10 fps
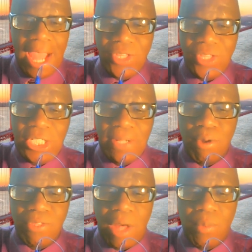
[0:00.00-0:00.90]
And this is a
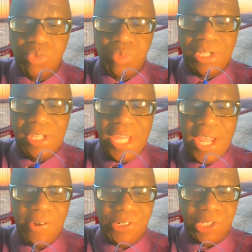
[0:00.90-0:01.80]
book that was written
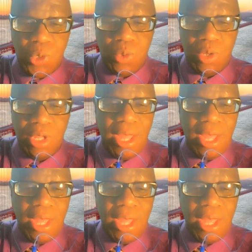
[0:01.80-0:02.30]
years ago